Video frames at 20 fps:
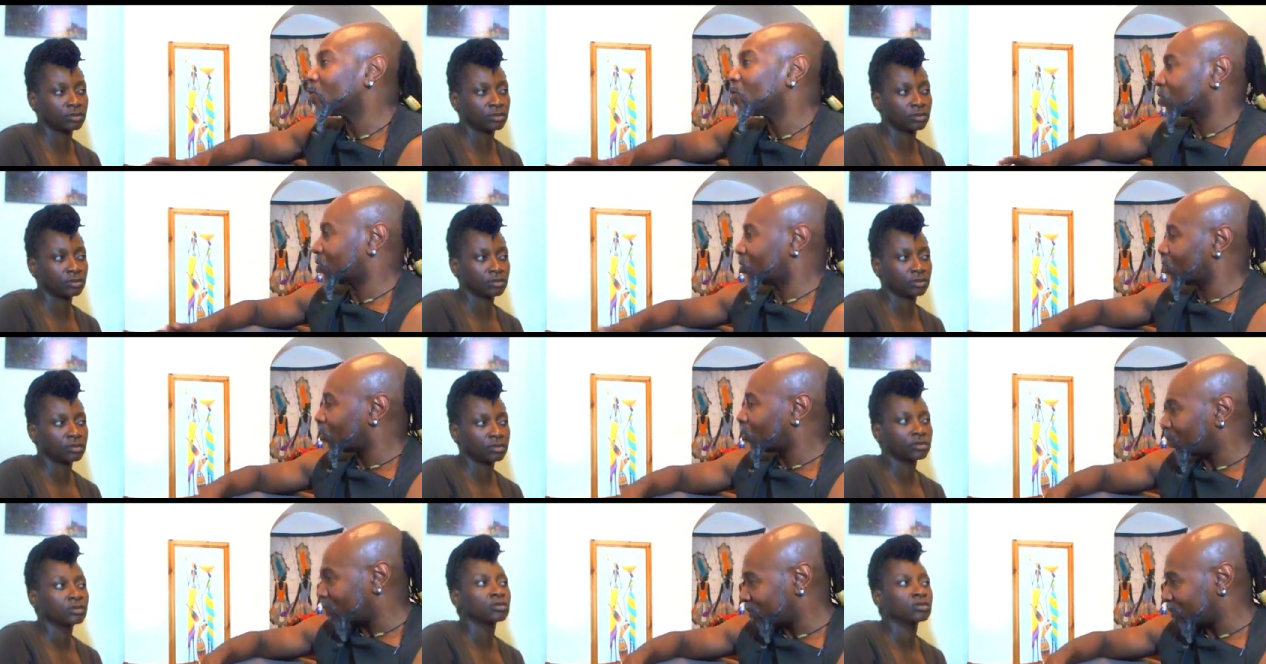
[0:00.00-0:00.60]
Speaker 1: not
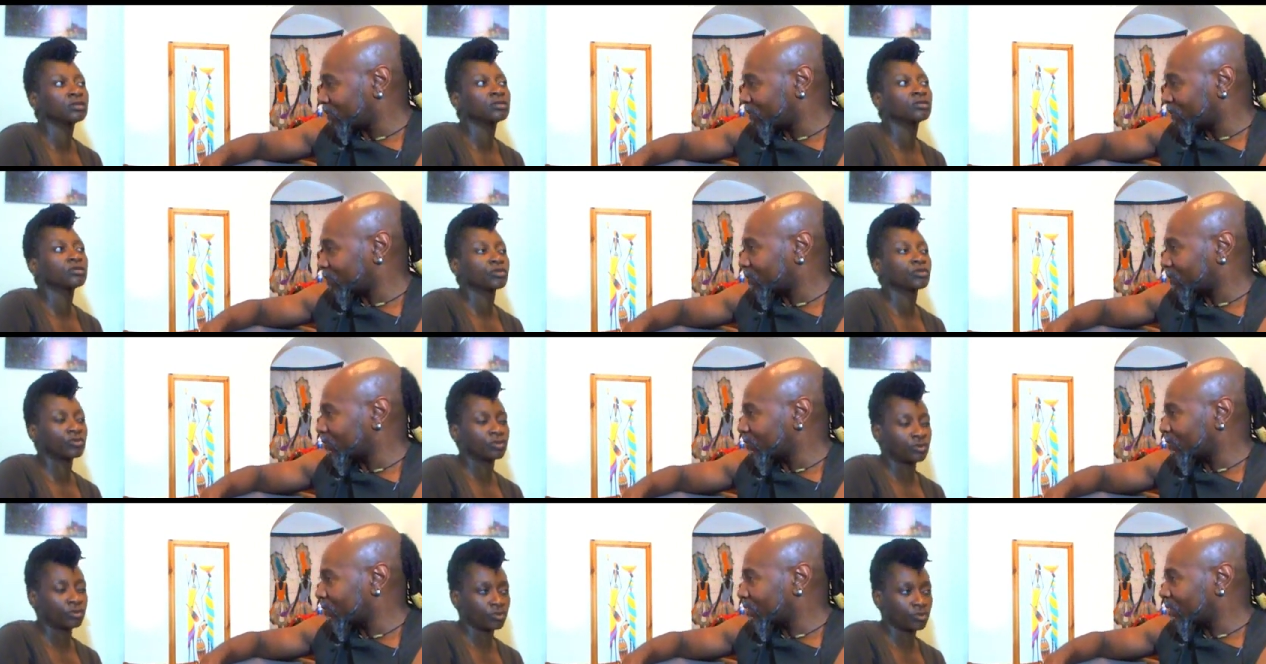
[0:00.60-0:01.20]
so.
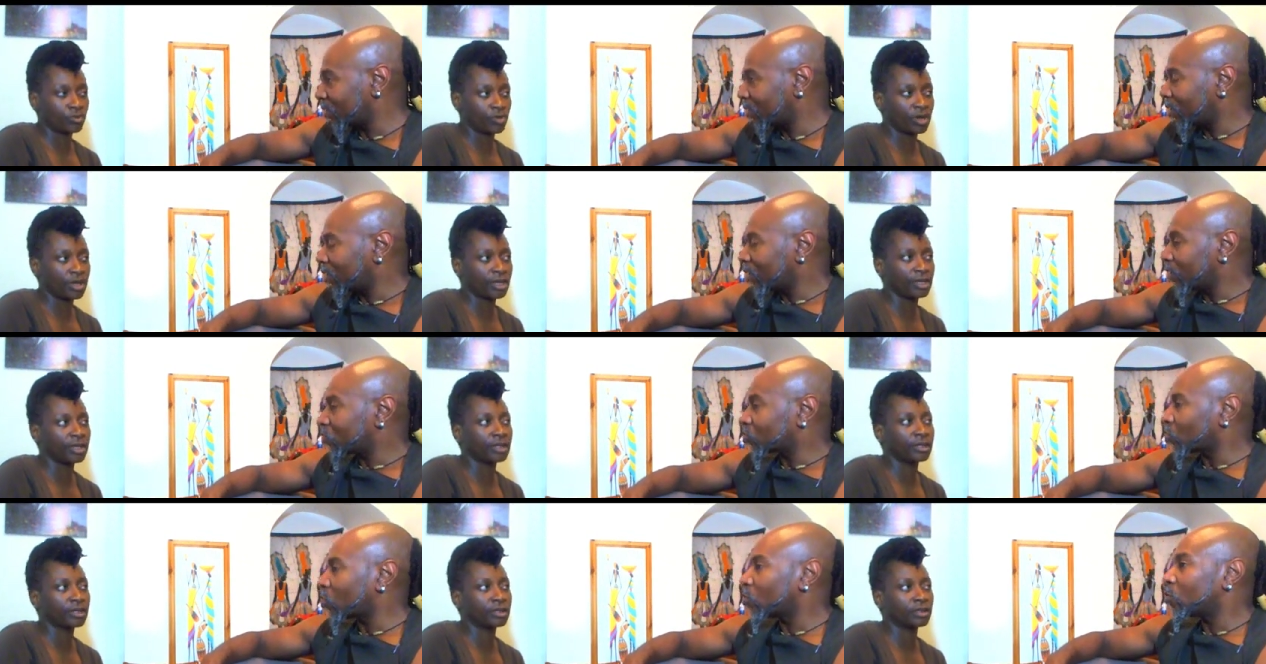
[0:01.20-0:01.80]

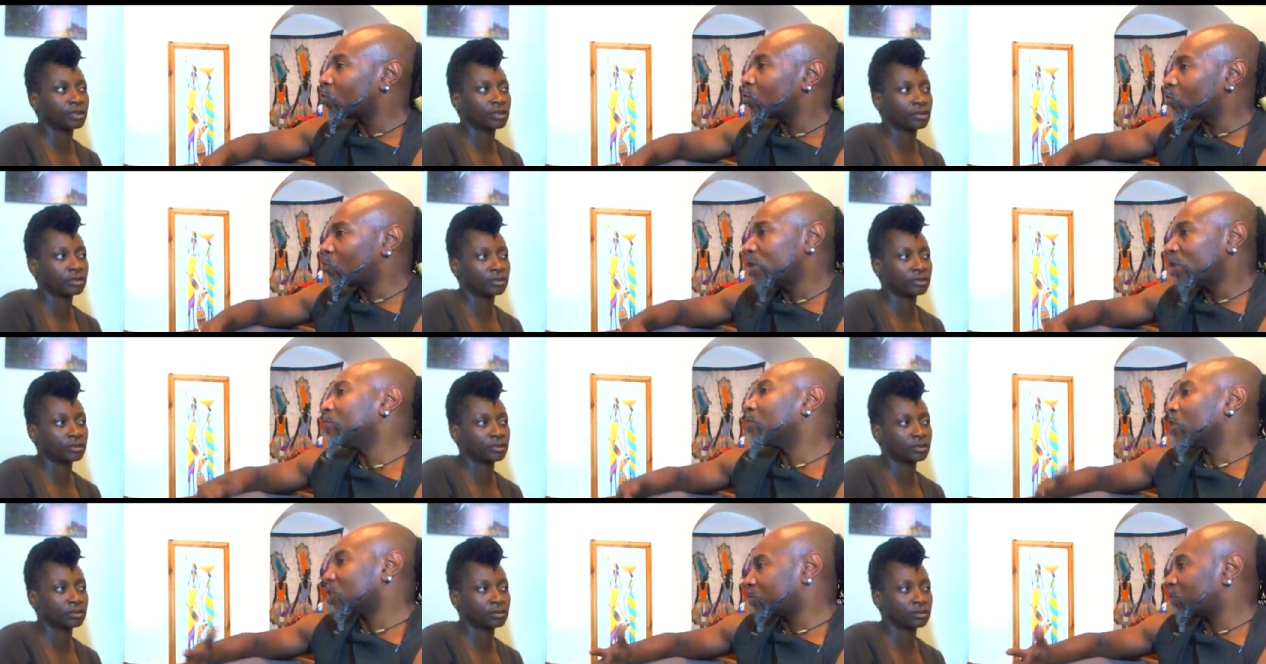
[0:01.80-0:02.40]
Right. So
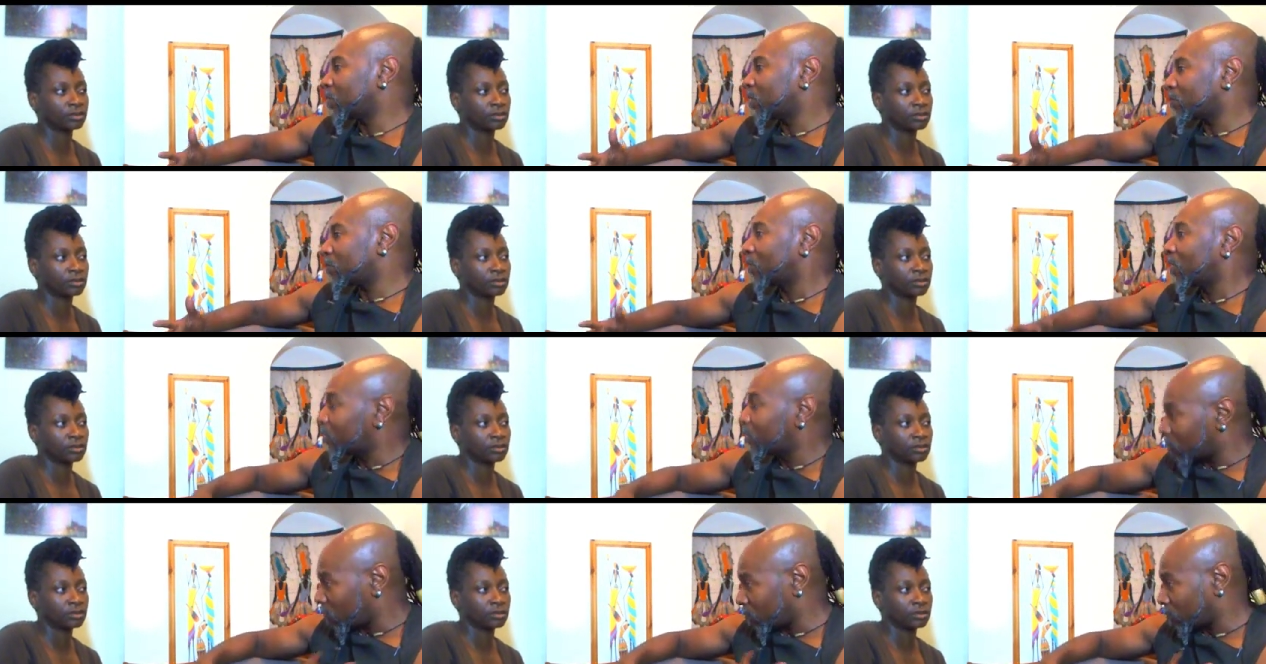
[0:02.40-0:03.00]
we must be a
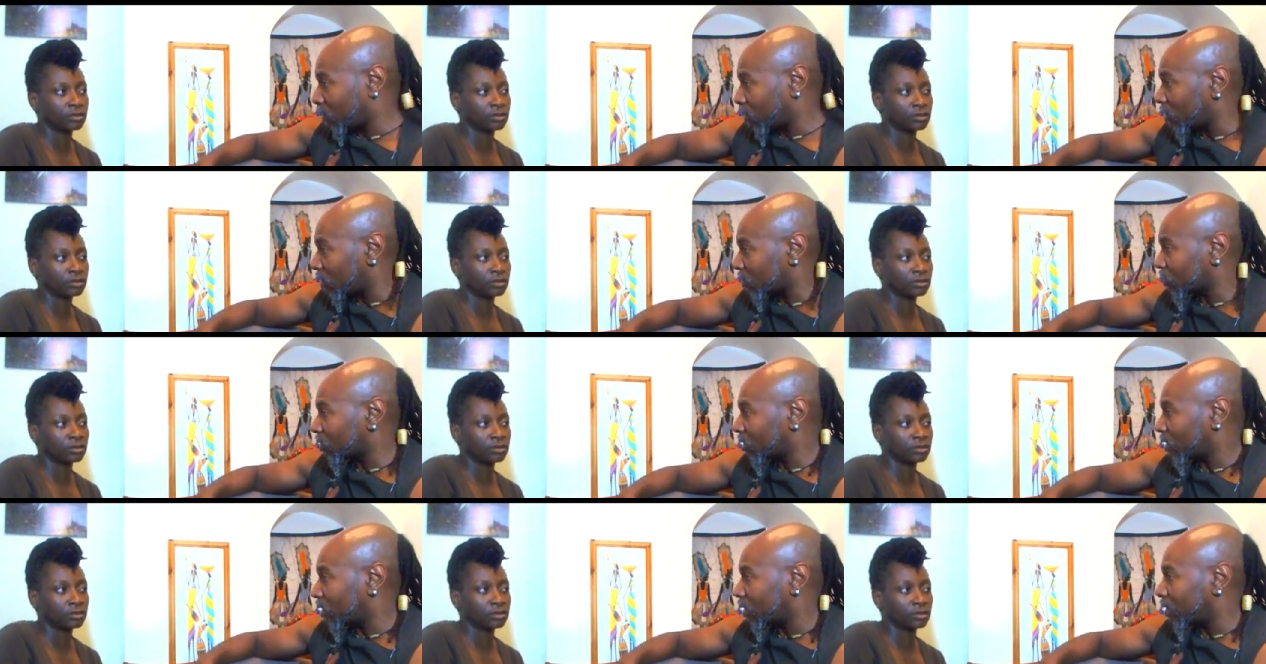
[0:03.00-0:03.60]
people
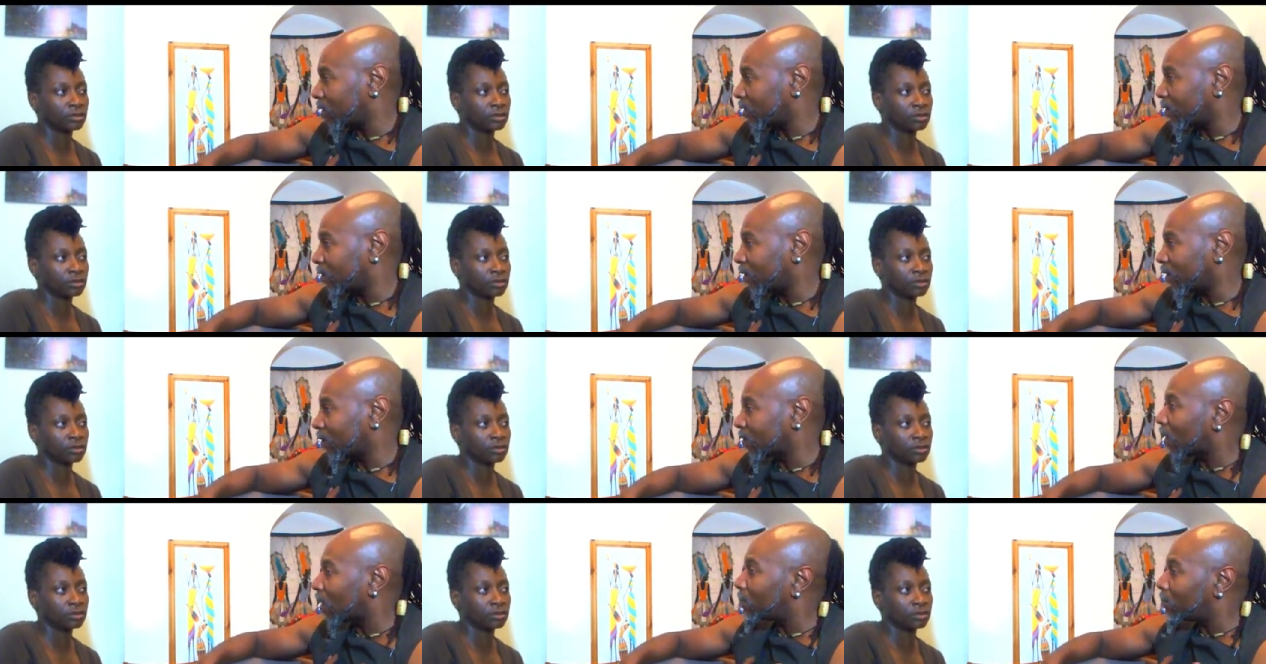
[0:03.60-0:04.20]
personally
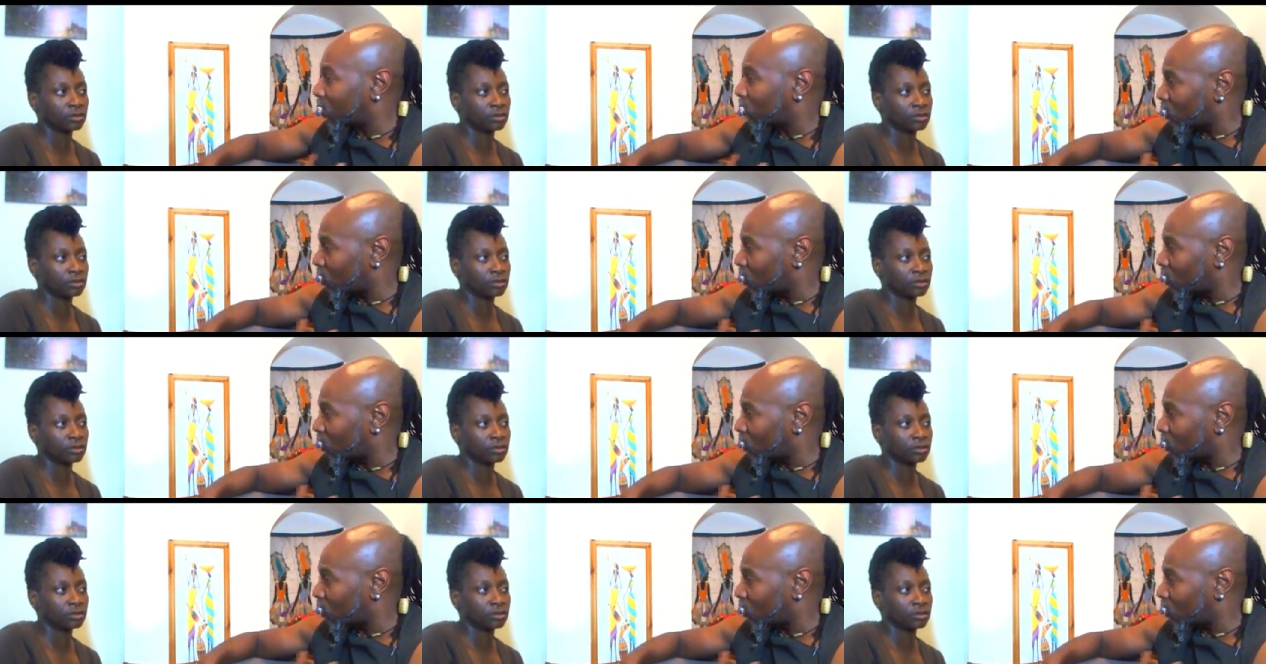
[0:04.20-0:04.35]
that